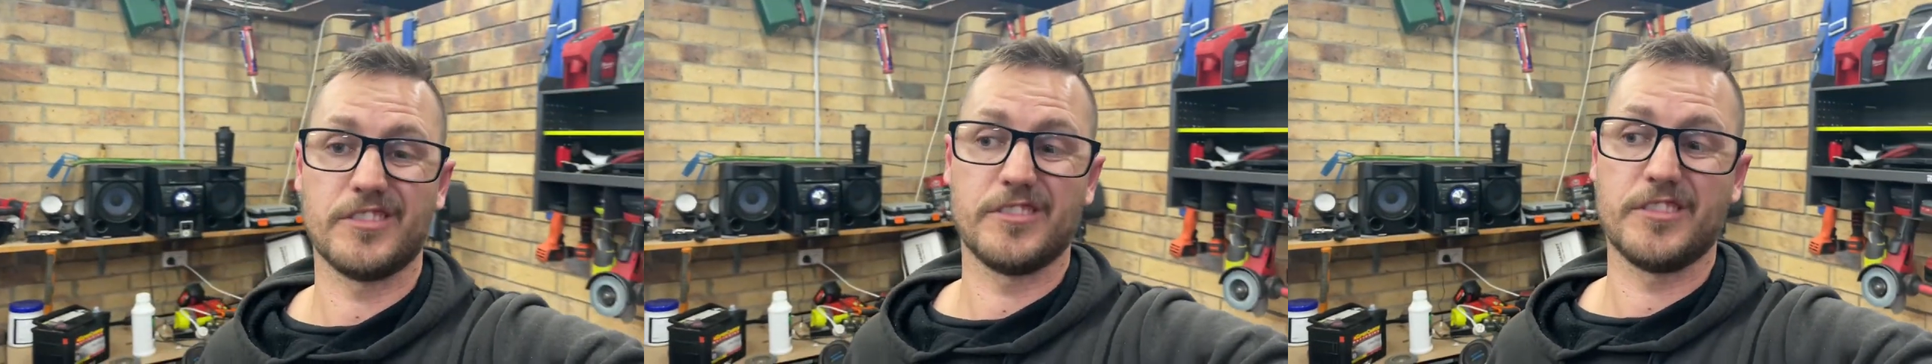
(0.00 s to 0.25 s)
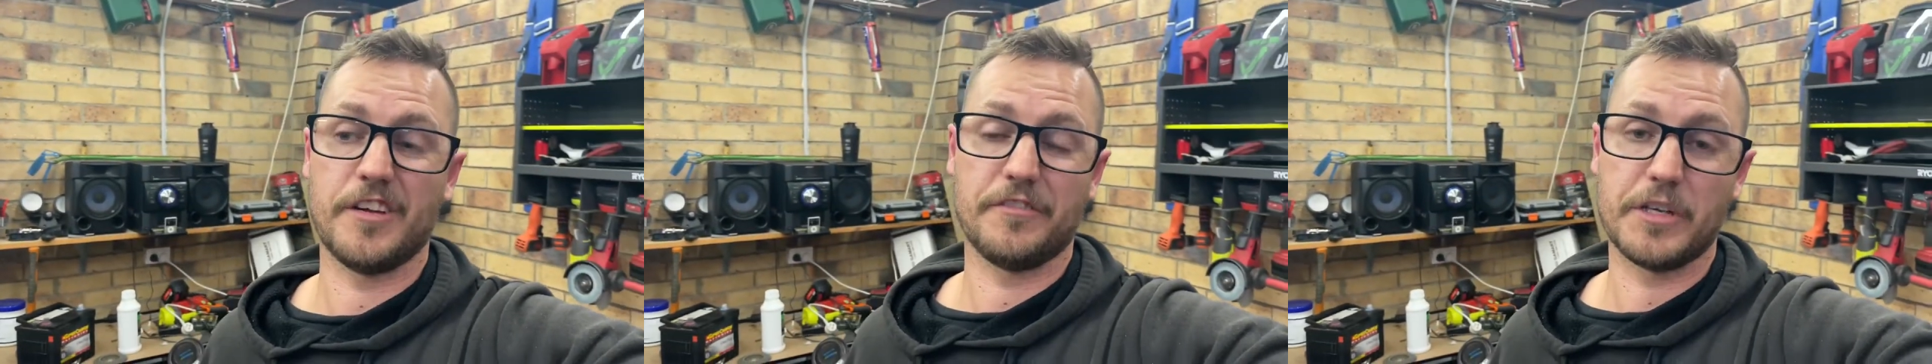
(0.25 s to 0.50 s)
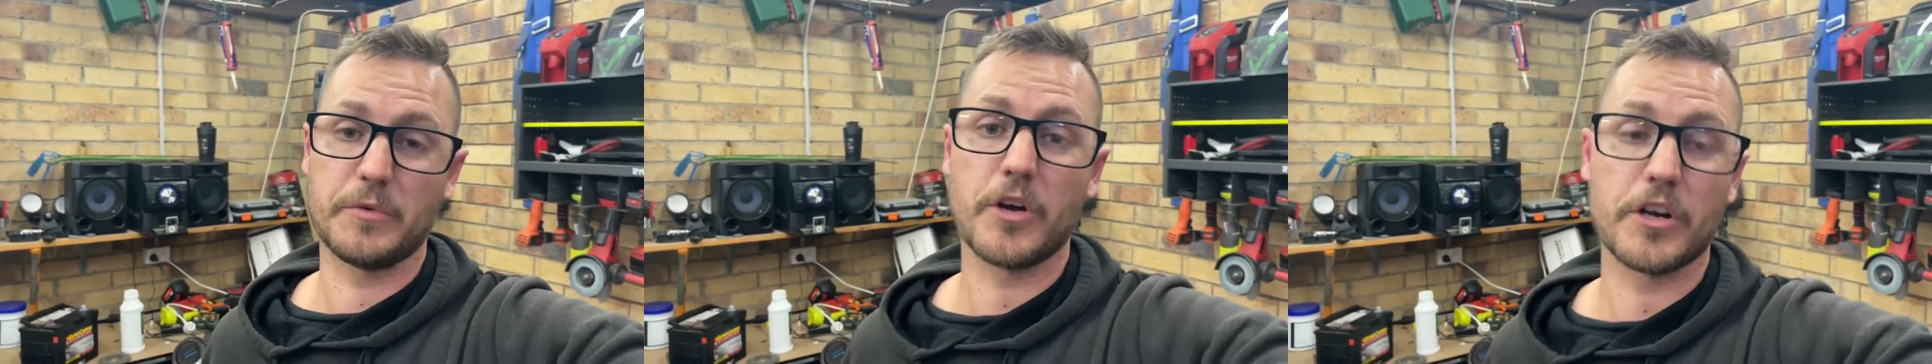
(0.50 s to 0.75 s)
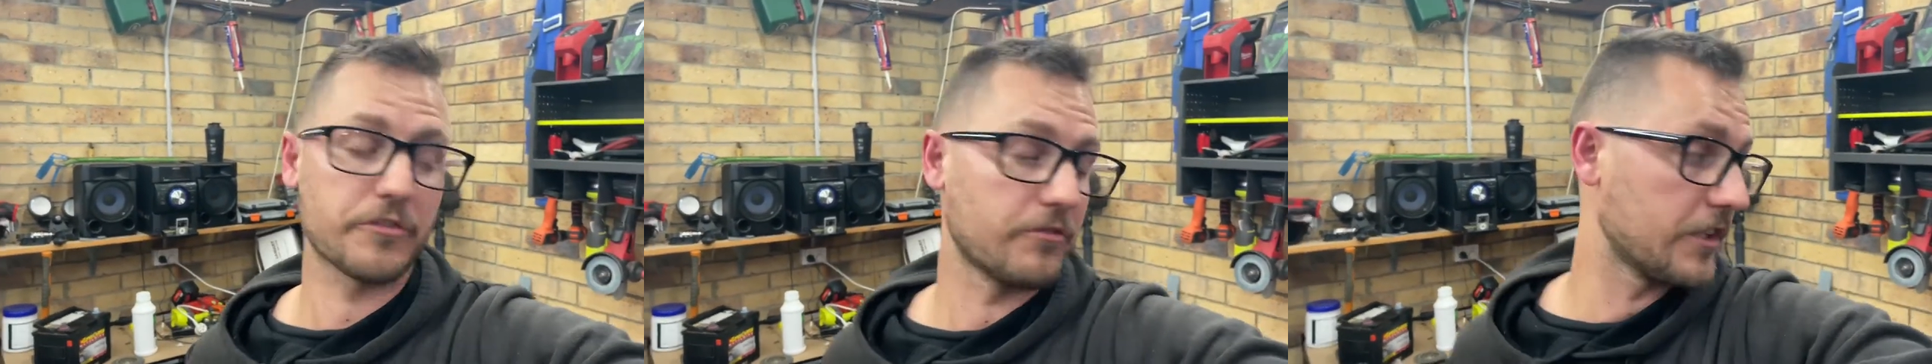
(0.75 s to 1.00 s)
Definitely
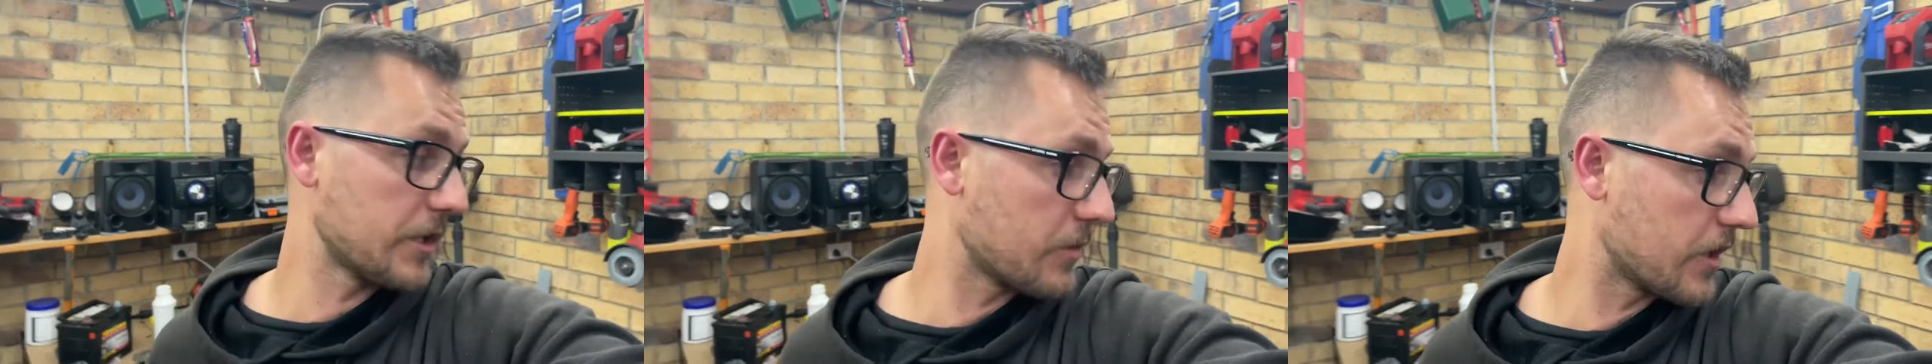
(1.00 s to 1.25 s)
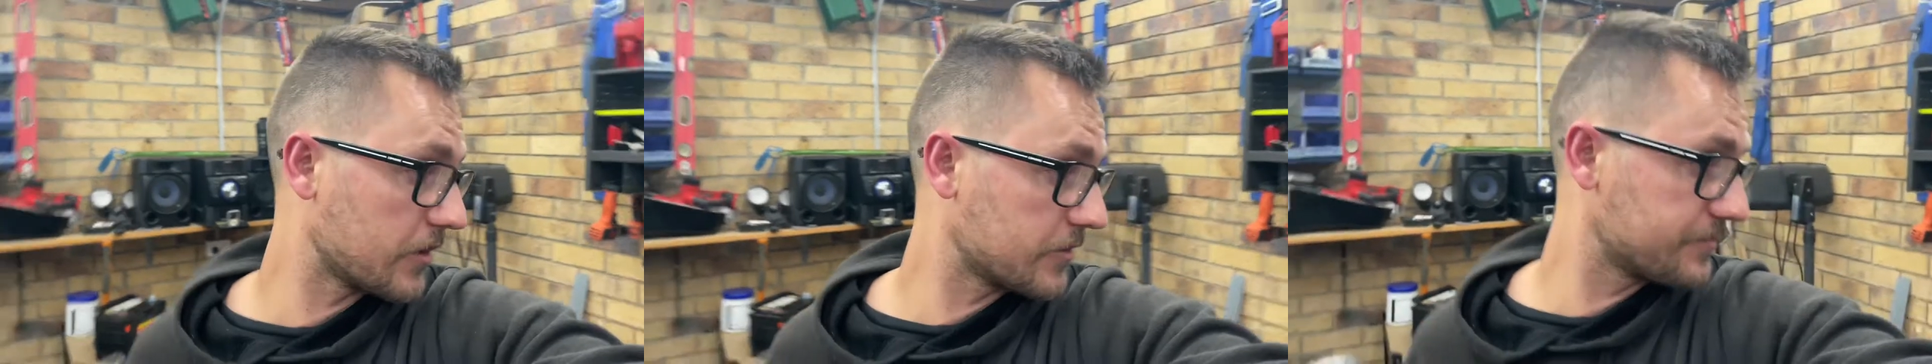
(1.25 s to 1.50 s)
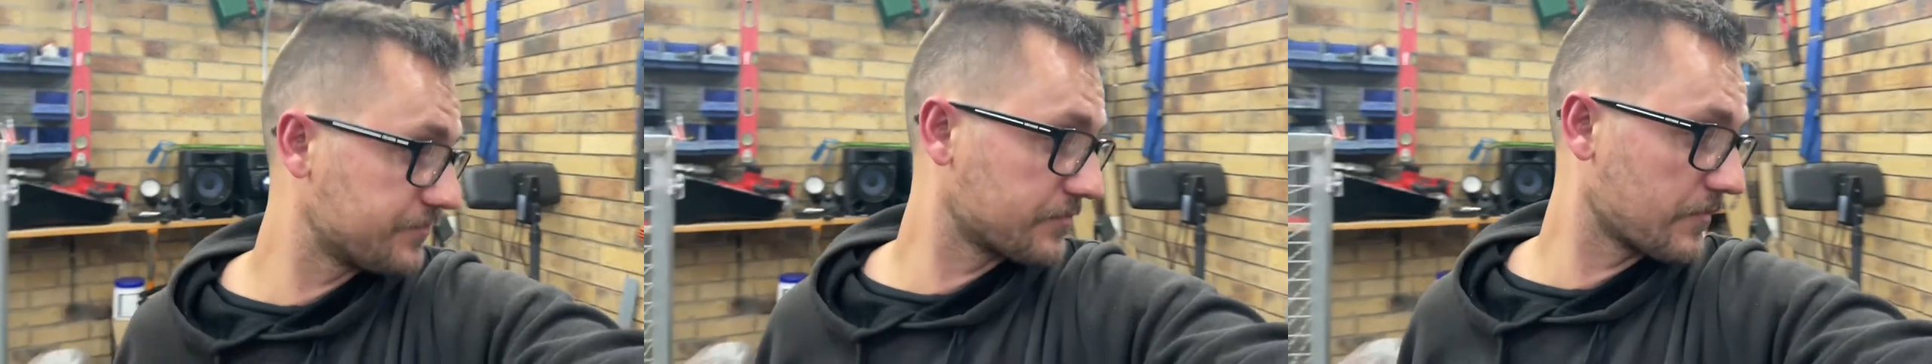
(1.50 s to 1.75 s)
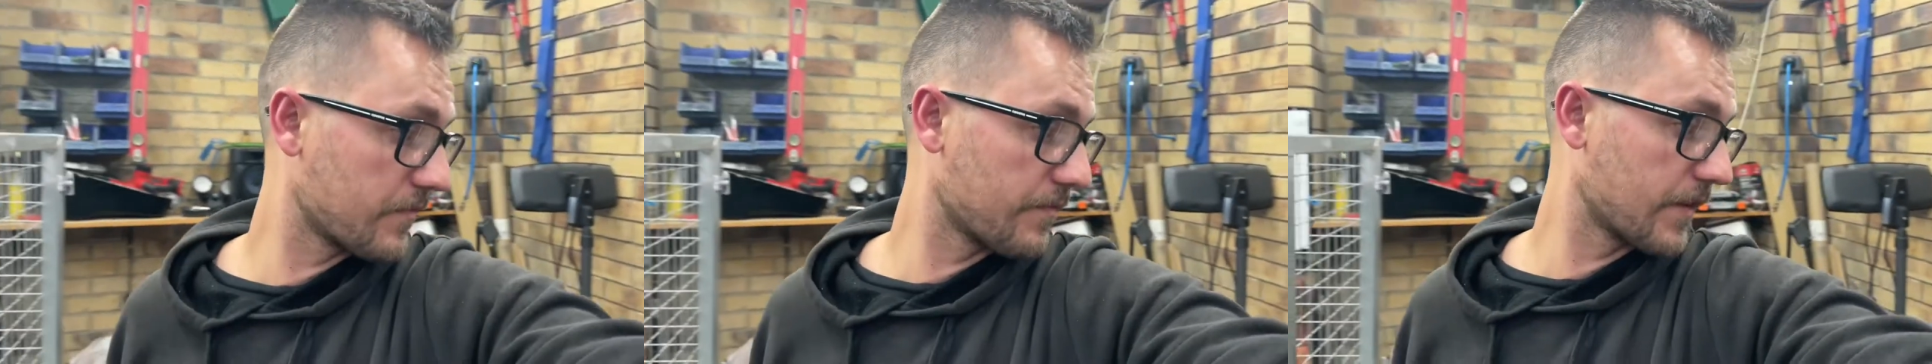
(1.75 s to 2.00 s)
works really well.
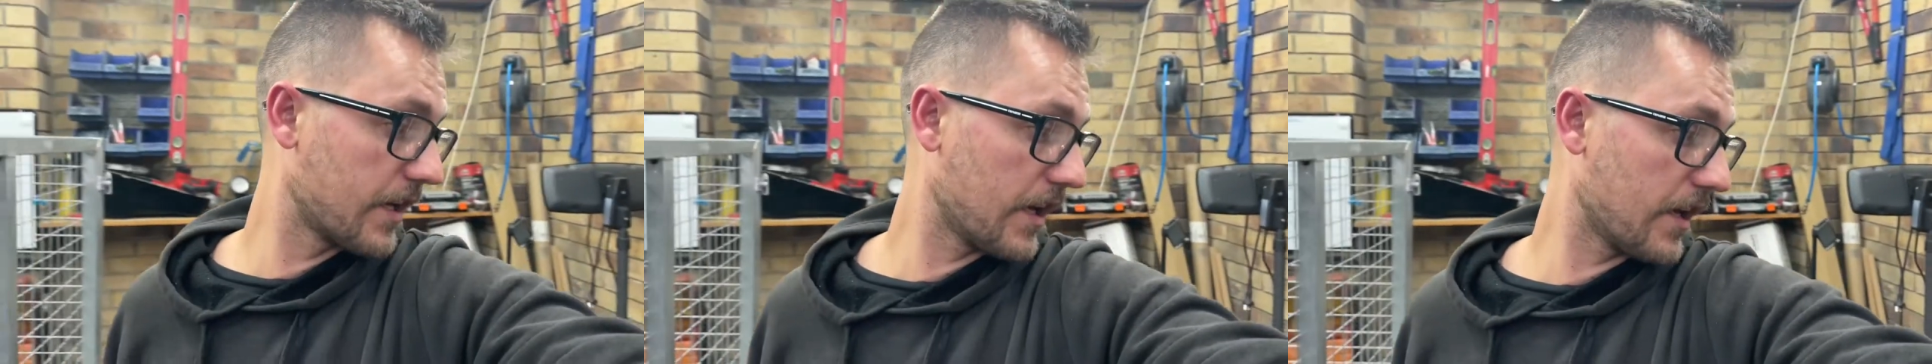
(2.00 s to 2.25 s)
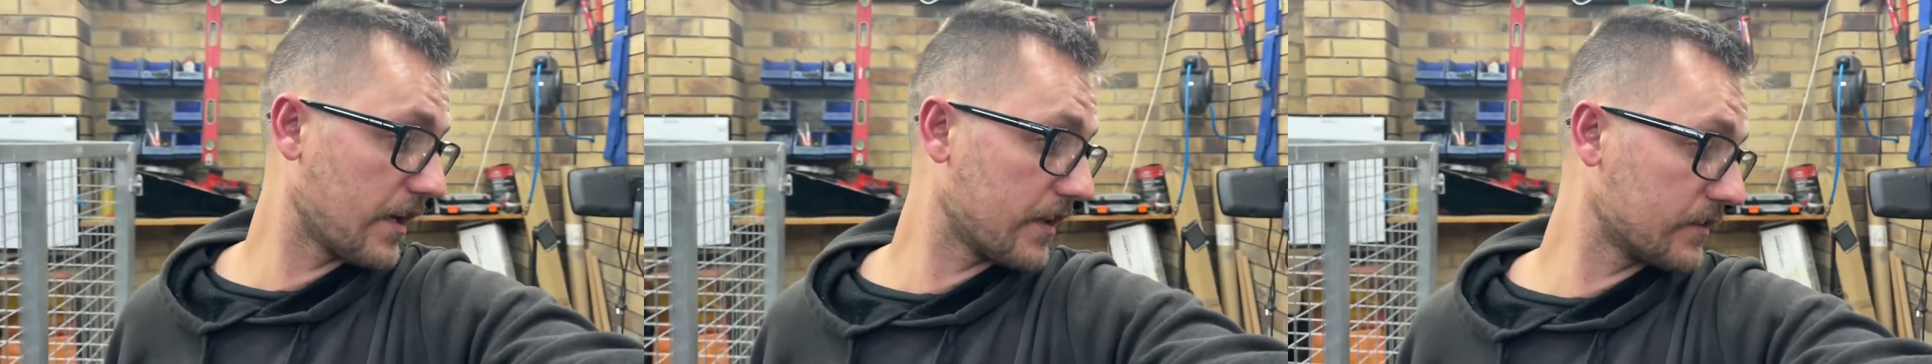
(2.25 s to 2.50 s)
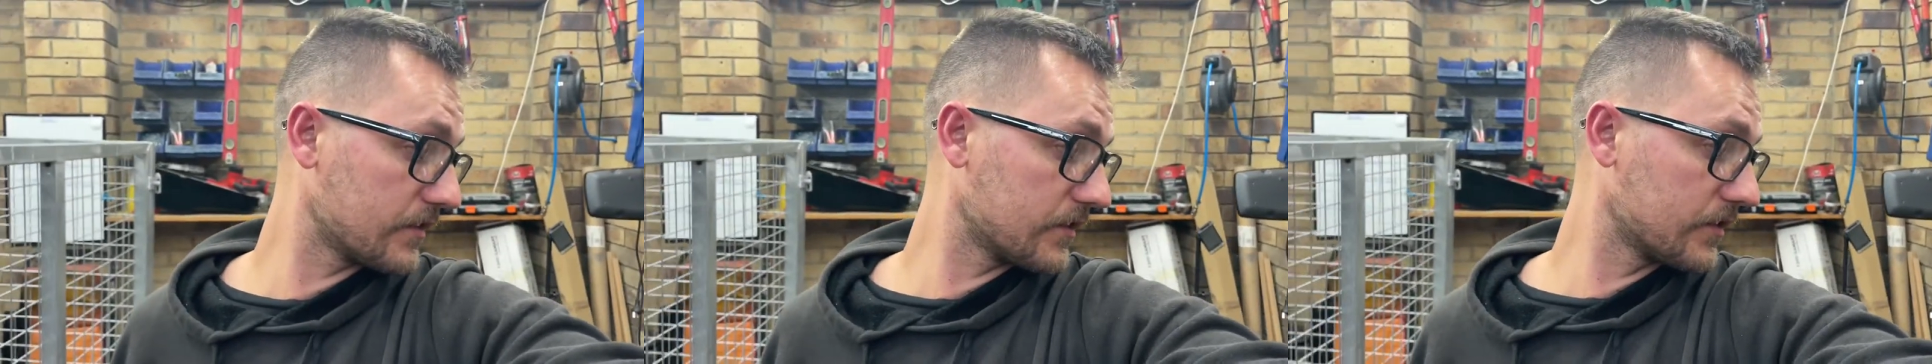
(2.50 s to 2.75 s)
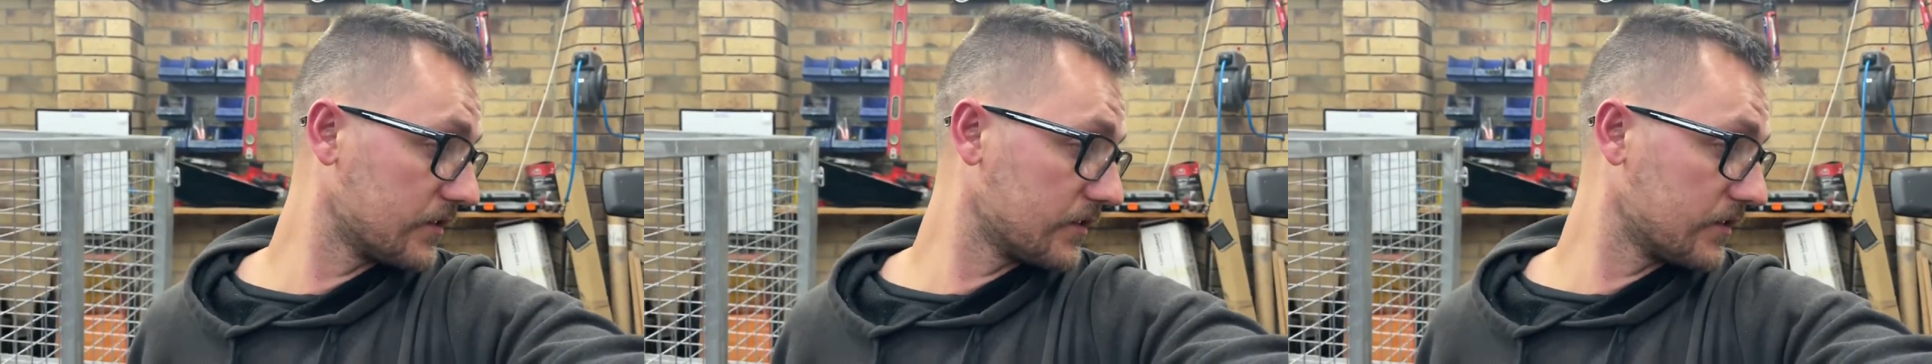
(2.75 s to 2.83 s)
And